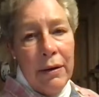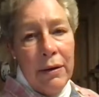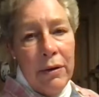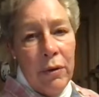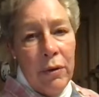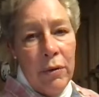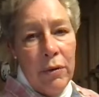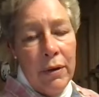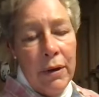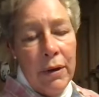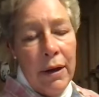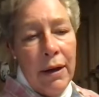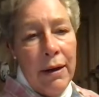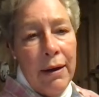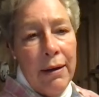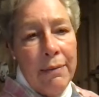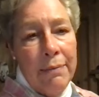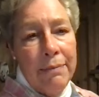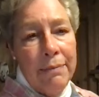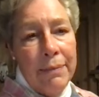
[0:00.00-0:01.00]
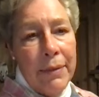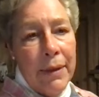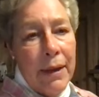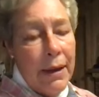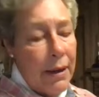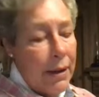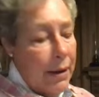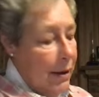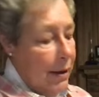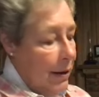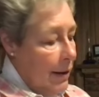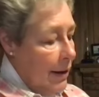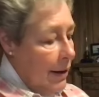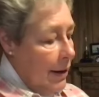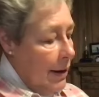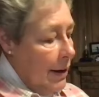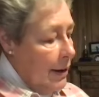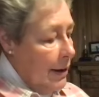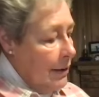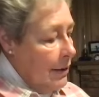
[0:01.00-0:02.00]
And, uh, yeah. Uh,
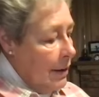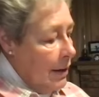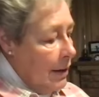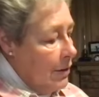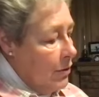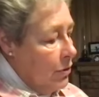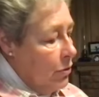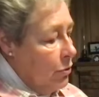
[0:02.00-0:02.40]
and and